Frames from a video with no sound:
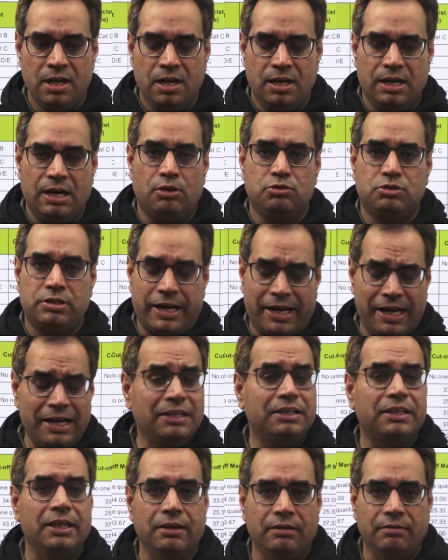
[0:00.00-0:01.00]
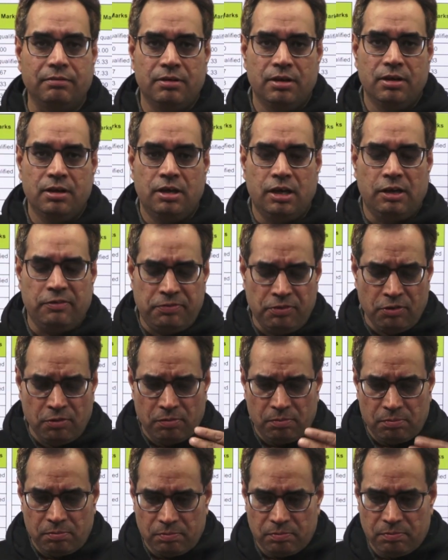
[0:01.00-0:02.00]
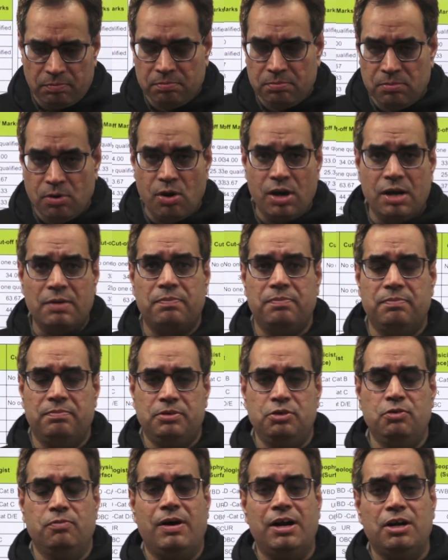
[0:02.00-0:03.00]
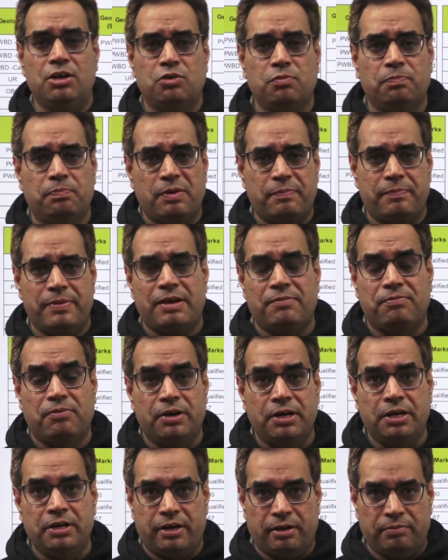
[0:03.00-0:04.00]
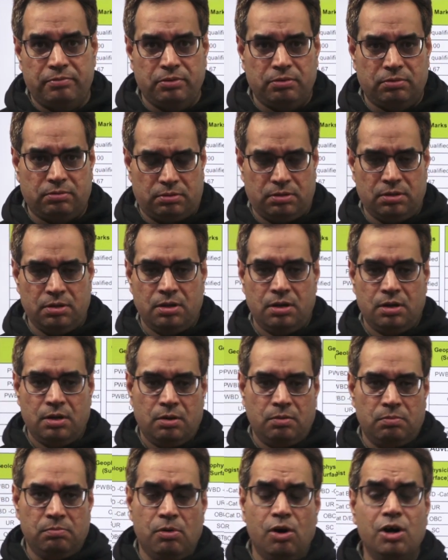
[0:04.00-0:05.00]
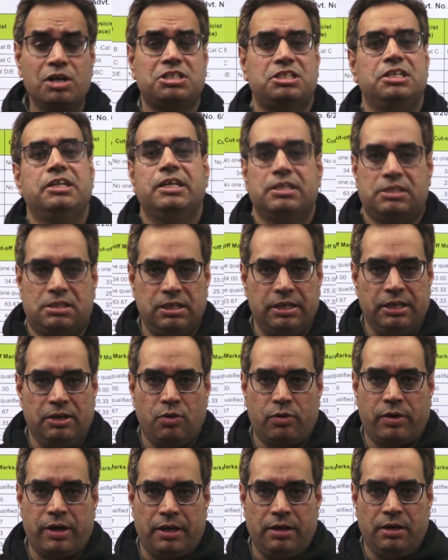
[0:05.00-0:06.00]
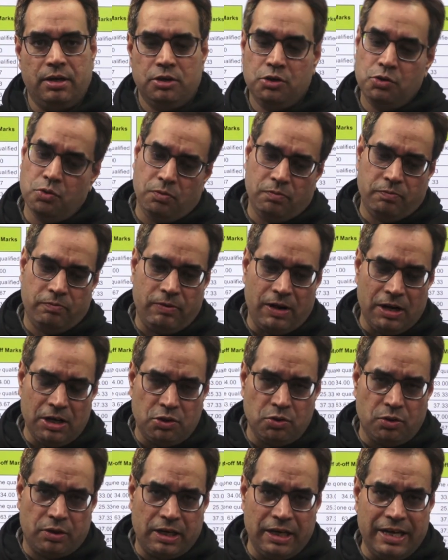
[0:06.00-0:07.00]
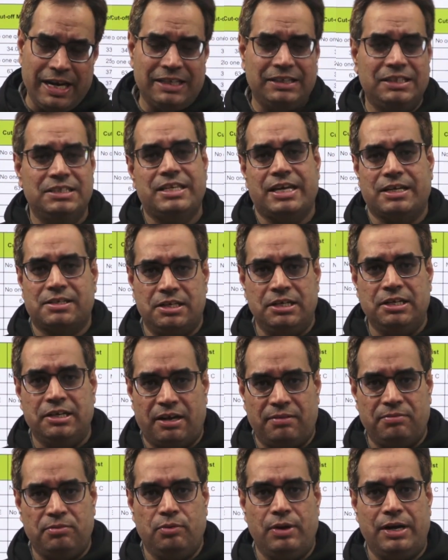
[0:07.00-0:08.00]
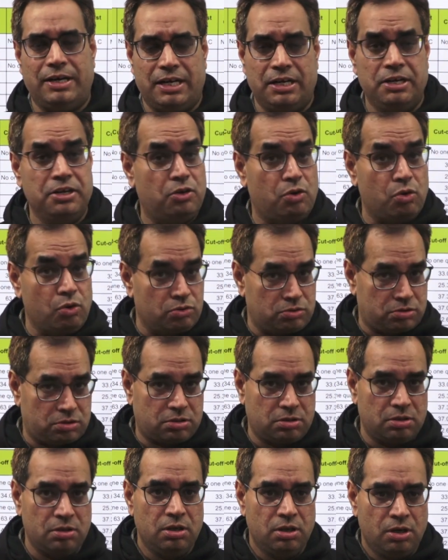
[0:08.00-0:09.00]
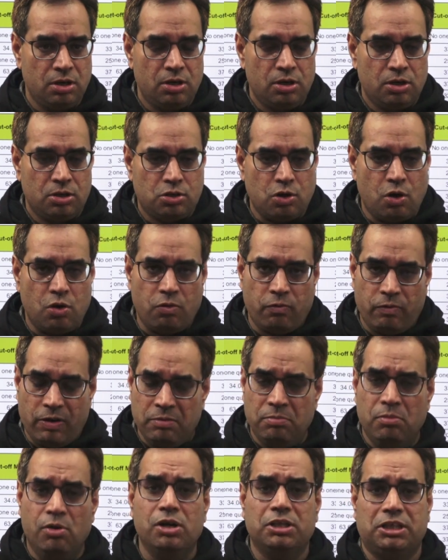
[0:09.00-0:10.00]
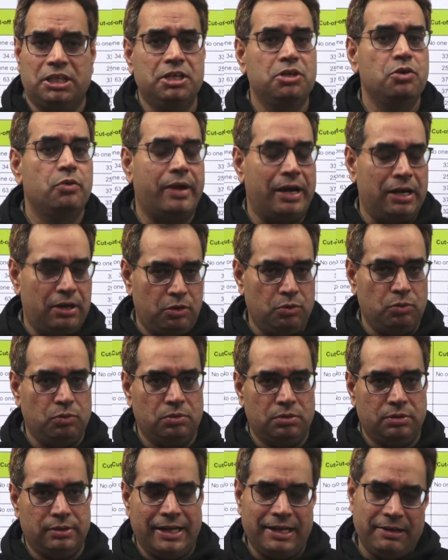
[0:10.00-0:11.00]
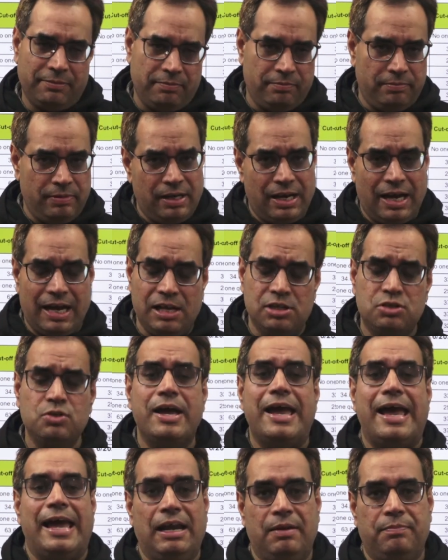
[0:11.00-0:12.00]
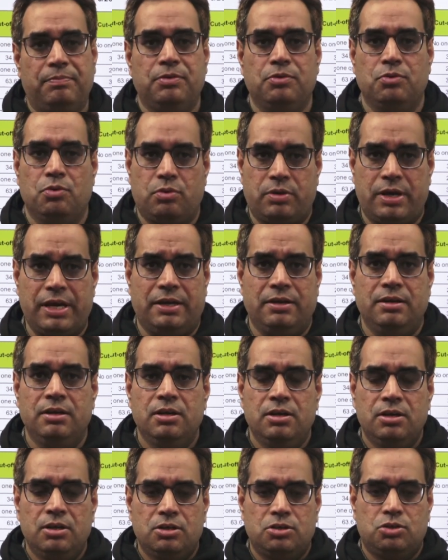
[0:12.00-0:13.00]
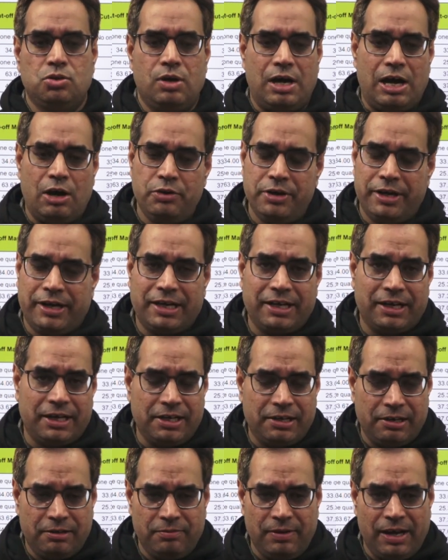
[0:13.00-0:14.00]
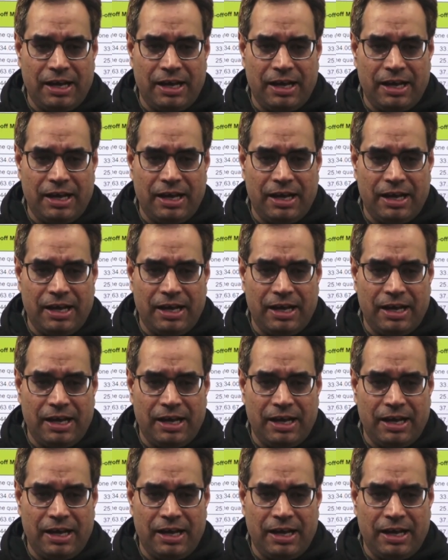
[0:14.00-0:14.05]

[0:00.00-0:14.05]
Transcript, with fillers: Now, second thing, if you more you want to prepare for interview, more seriously okay you want to clear this interview at any cost so one more thing you can do that will also help you okay so how it, it, it will